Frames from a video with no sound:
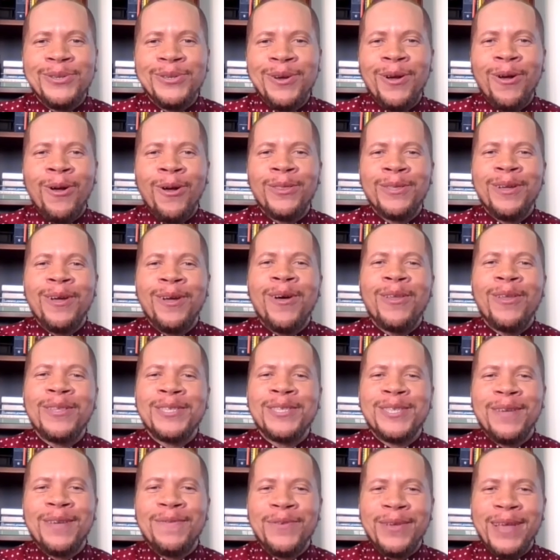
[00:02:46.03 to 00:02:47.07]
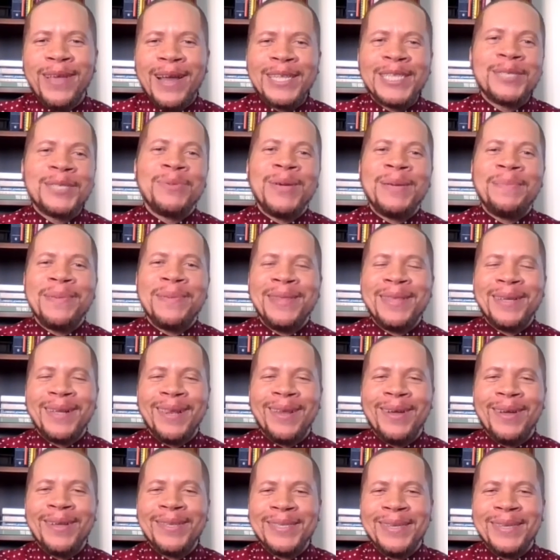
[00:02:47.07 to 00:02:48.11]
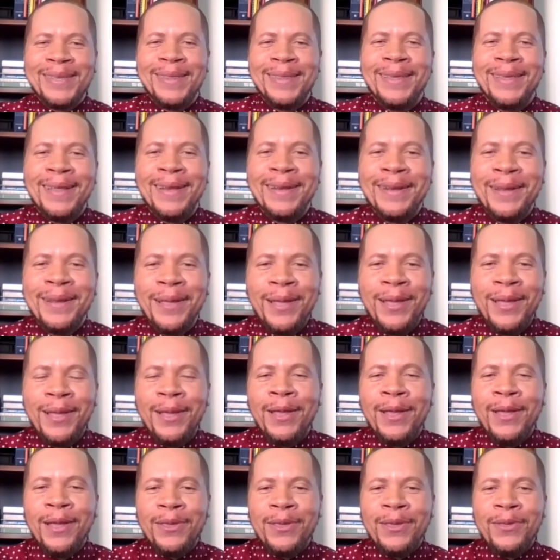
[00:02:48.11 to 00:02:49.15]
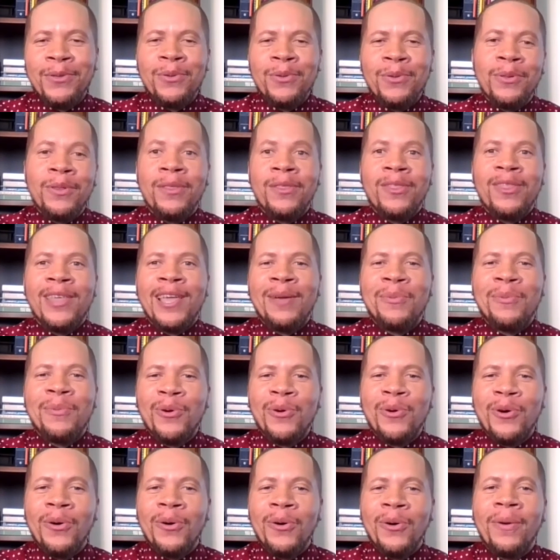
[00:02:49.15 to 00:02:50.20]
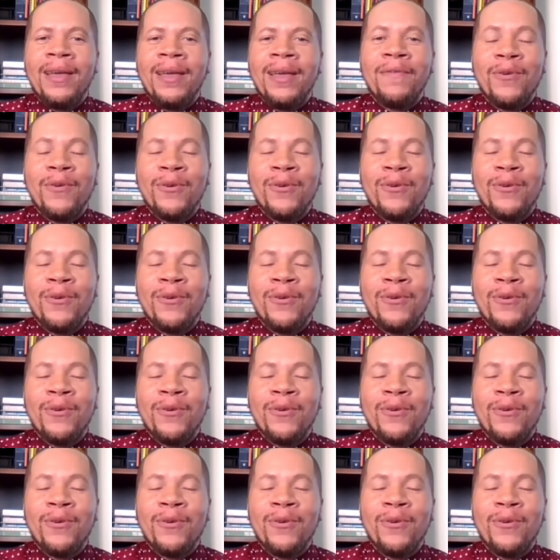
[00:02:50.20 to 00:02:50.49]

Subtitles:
You know, all the stuff you kind of sweep in the closet that you think will go away.